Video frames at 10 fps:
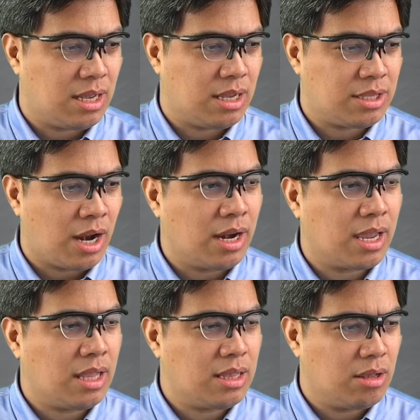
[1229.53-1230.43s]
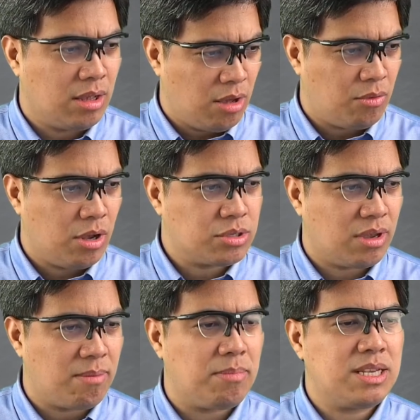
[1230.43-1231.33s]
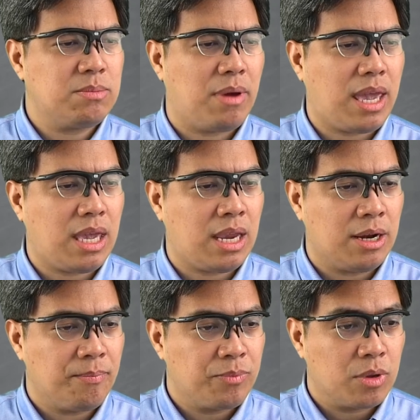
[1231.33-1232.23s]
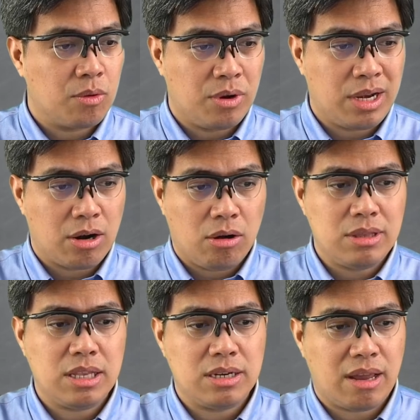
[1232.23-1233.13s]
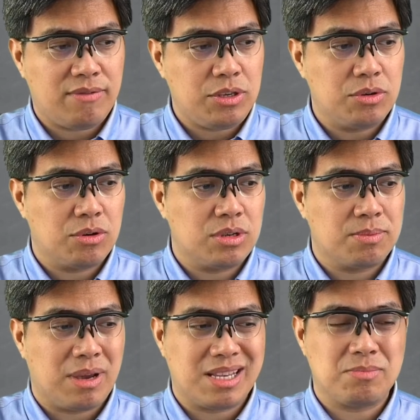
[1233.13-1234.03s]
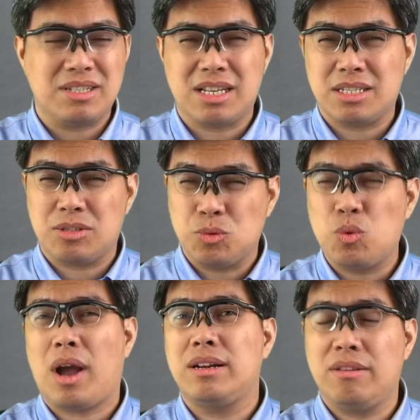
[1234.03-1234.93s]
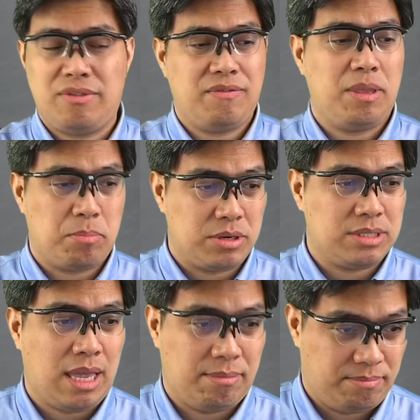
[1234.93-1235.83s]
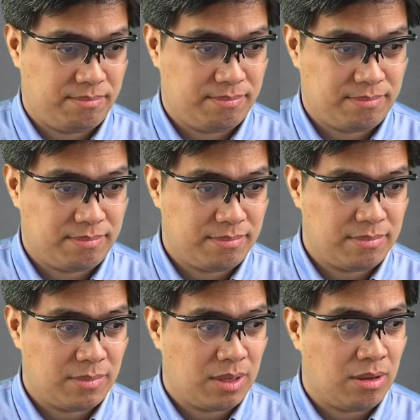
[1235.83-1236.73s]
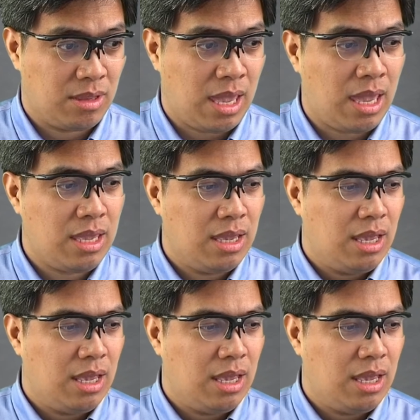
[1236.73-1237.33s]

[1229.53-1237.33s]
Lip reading: Target. We also have Best Buy here, where their online revenue rose by as much as 250%. Okay.